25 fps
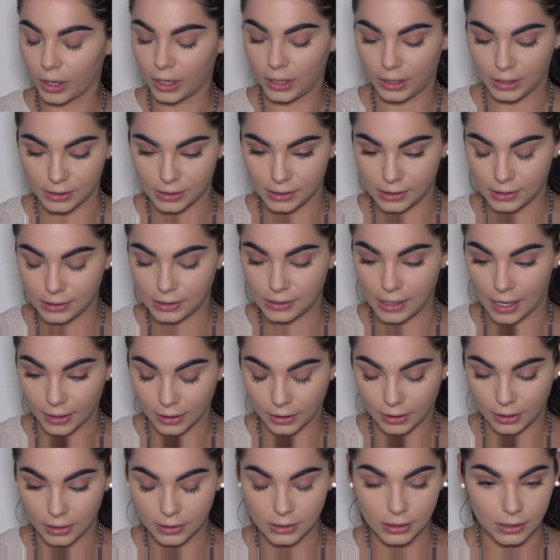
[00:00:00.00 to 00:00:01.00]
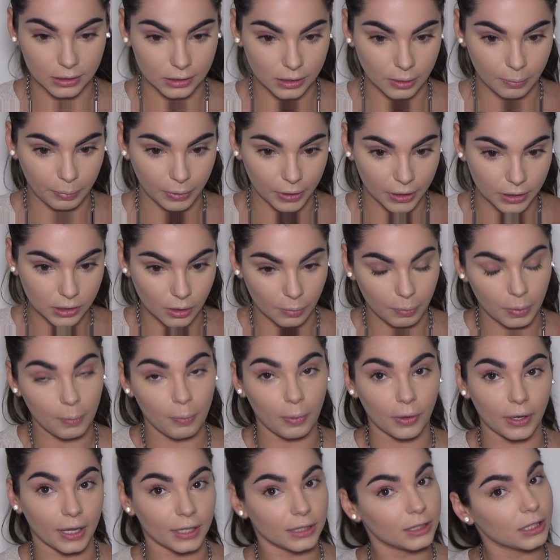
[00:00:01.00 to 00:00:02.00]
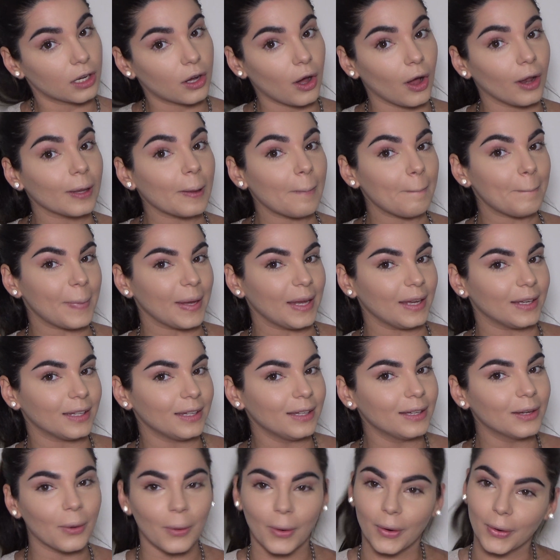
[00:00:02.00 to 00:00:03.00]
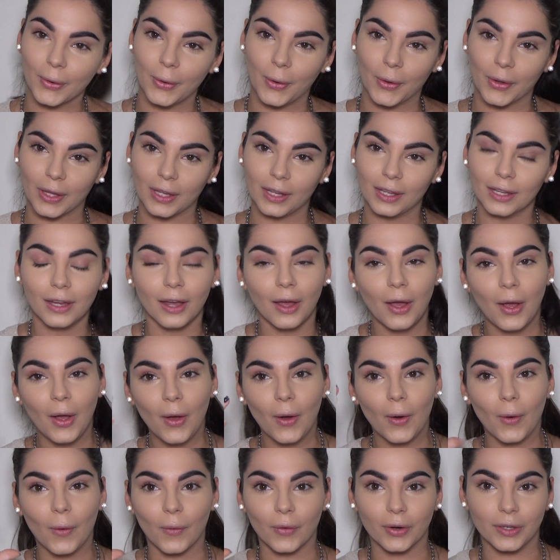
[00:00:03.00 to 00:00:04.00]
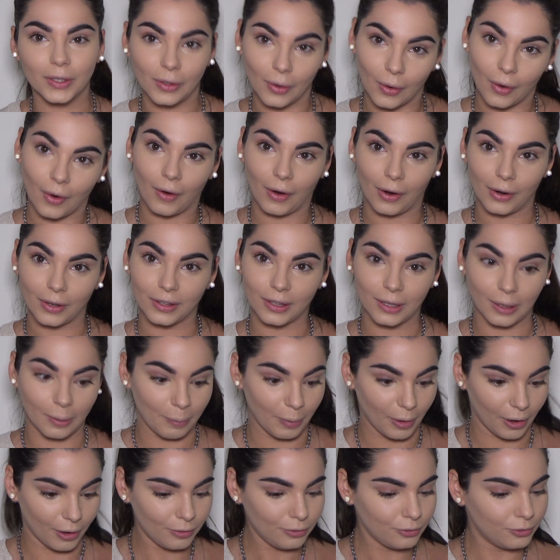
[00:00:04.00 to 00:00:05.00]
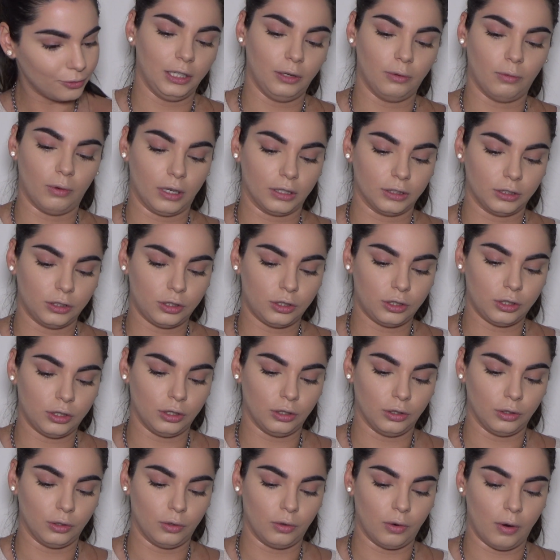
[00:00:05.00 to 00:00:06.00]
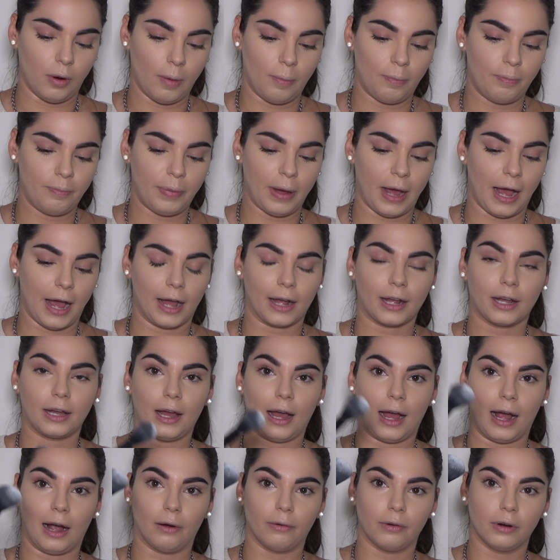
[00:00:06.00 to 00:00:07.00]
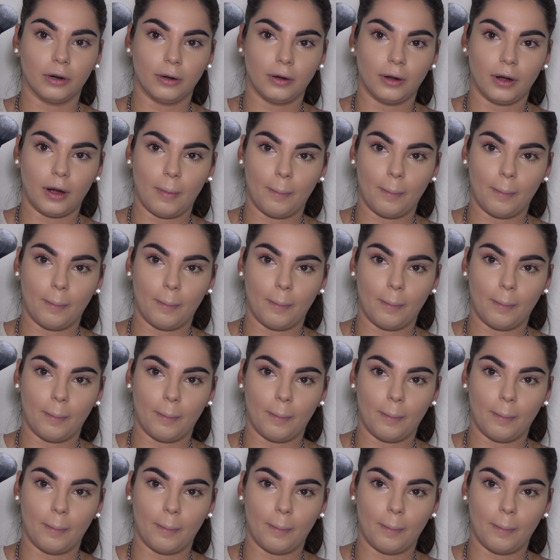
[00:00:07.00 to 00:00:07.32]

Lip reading: going to set this into place, or people like to call it baking or cooking, or you know, all of the above. We want to pack our